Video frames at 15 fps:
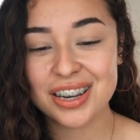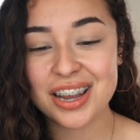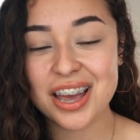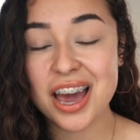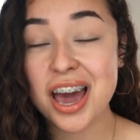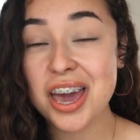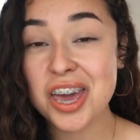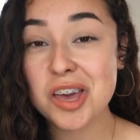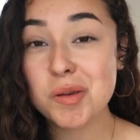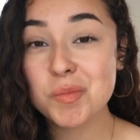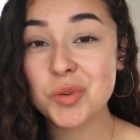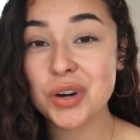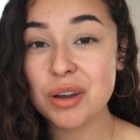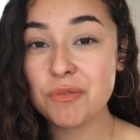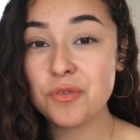I am
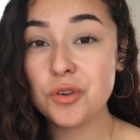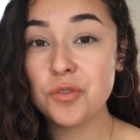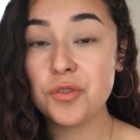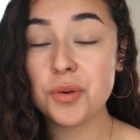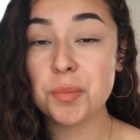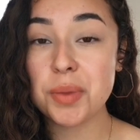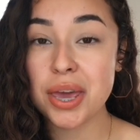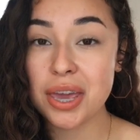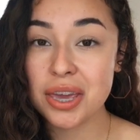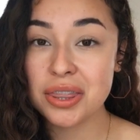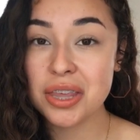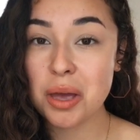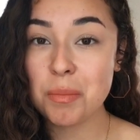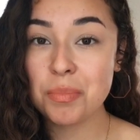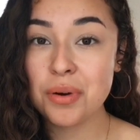grateful for paying
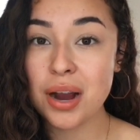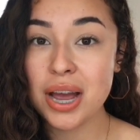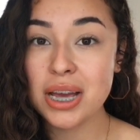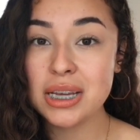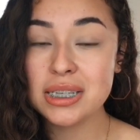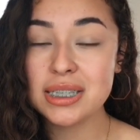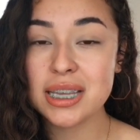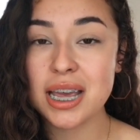that price,